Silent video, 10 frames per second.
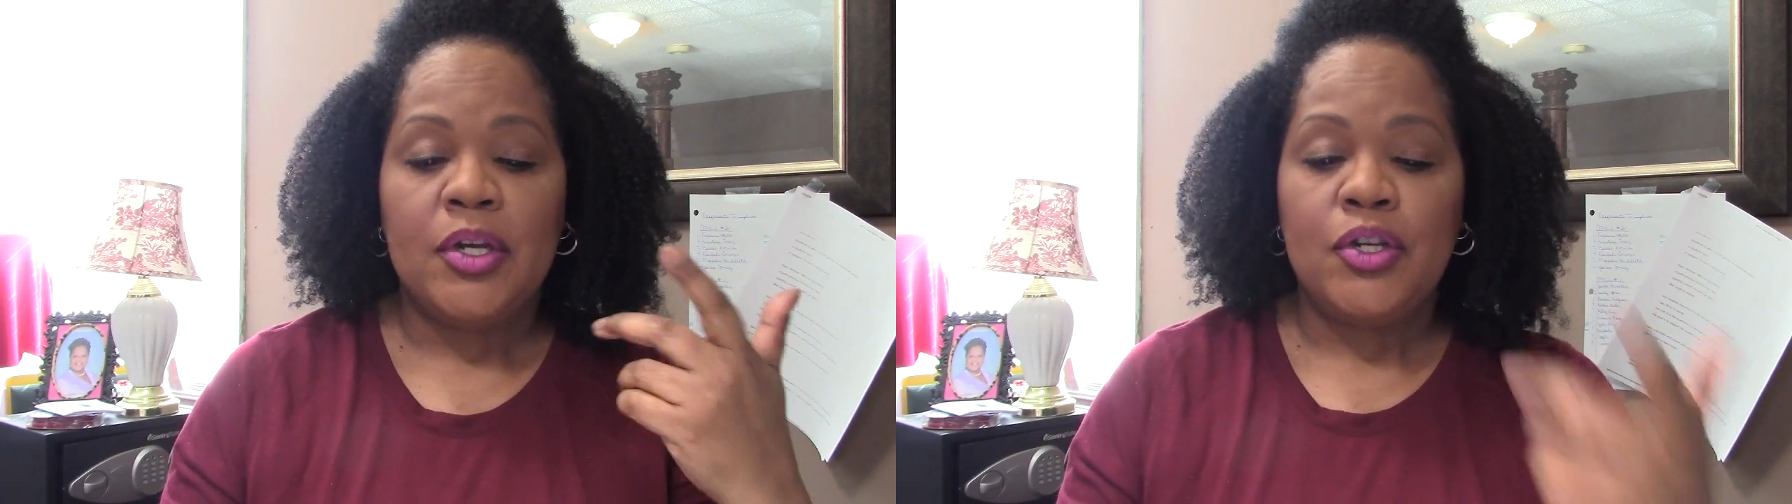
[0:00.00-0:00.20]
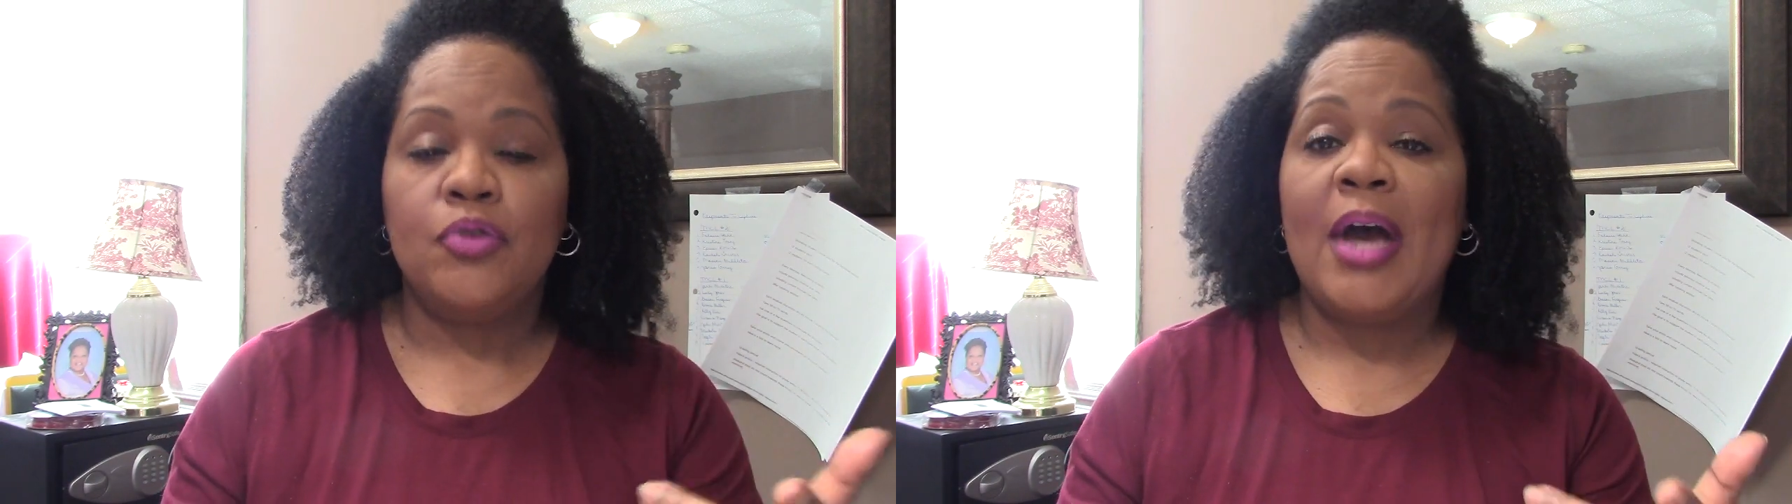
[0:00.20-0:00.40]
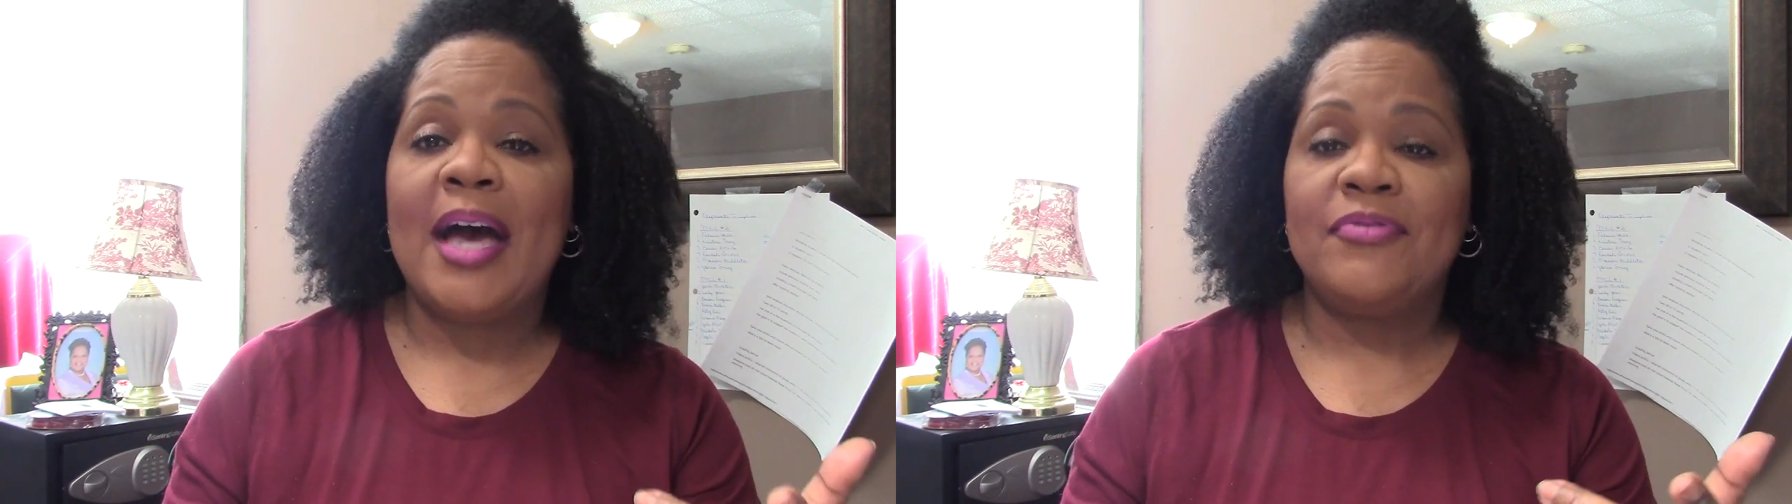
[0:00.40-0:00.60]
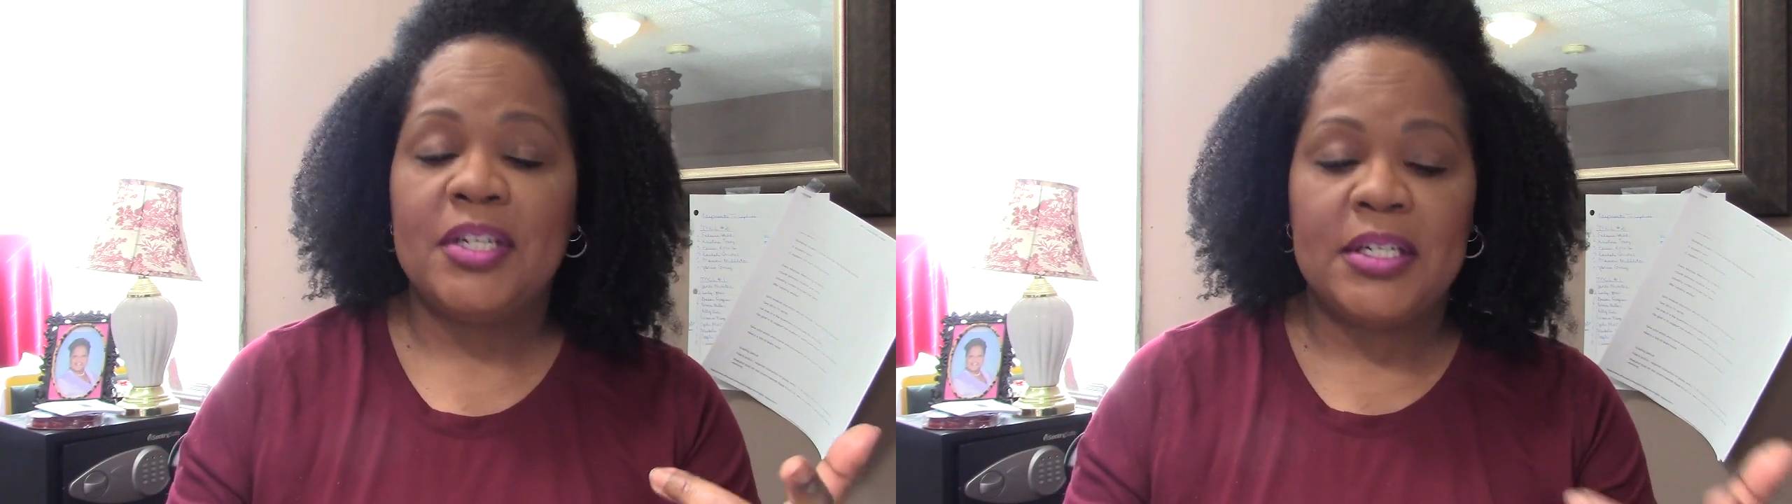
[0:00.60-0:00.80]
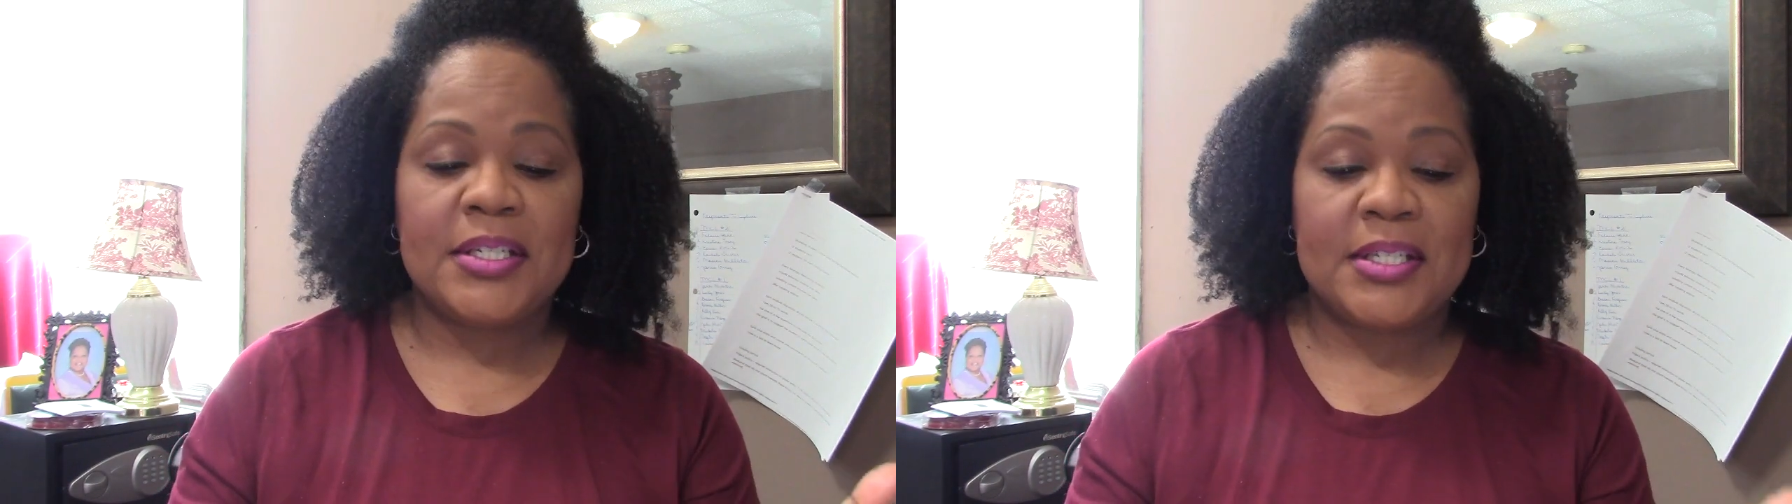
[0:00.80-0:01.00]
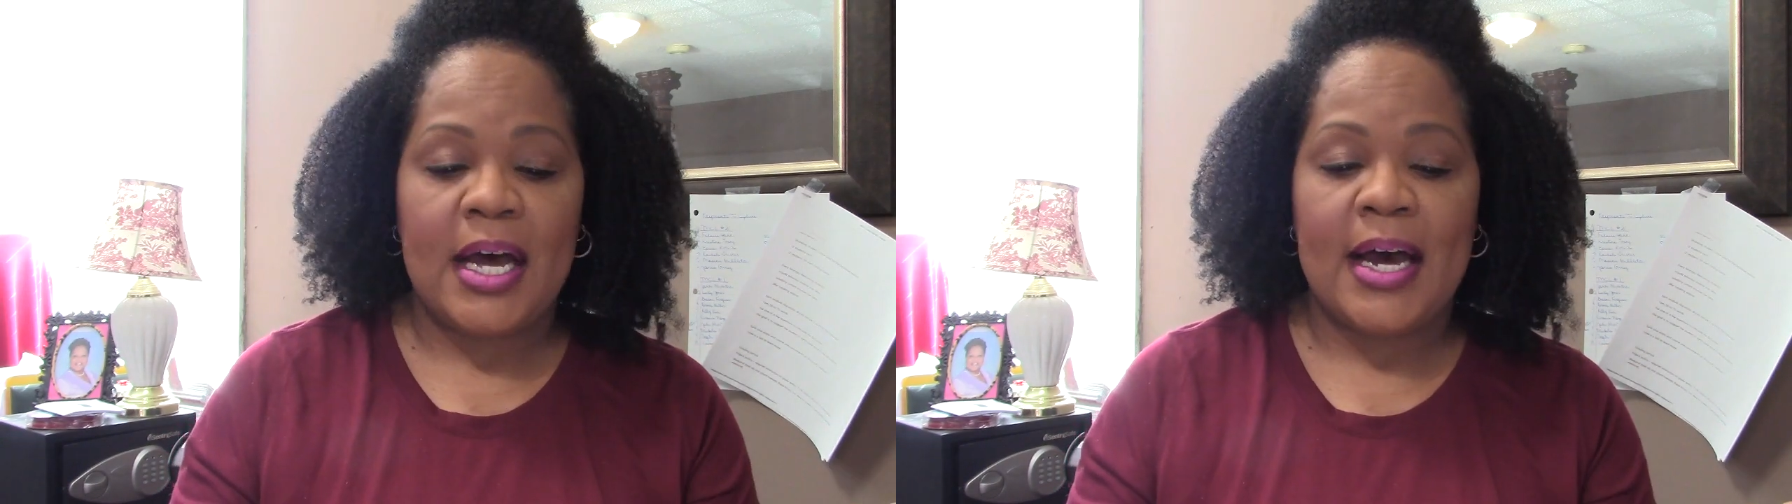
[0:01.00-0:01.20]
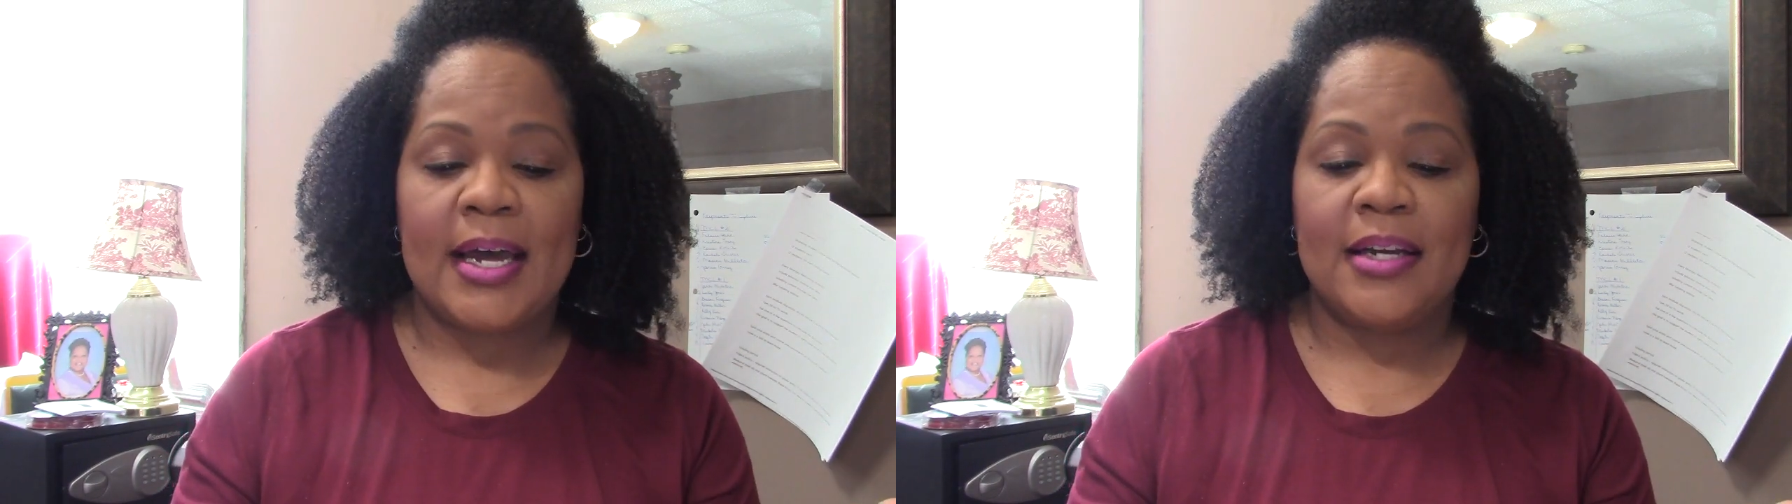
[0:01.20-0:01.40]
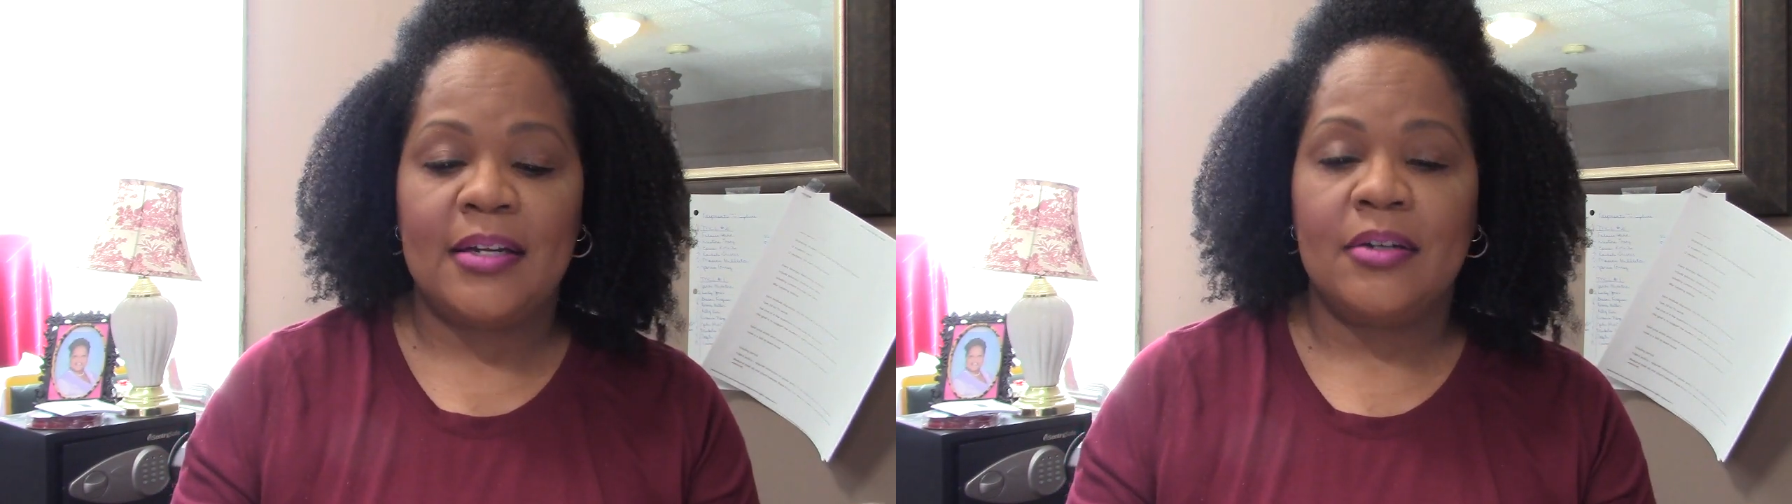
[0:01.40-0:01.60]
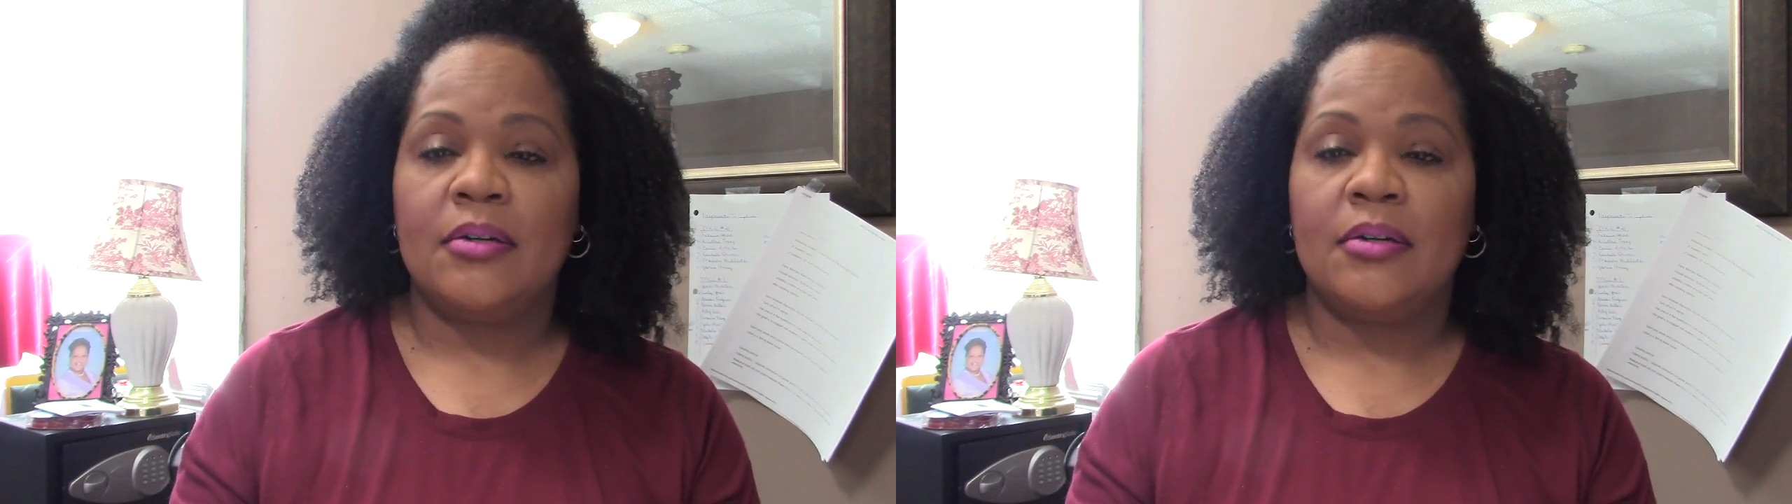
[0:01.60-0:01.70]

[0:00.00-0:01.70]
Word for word: You have to decide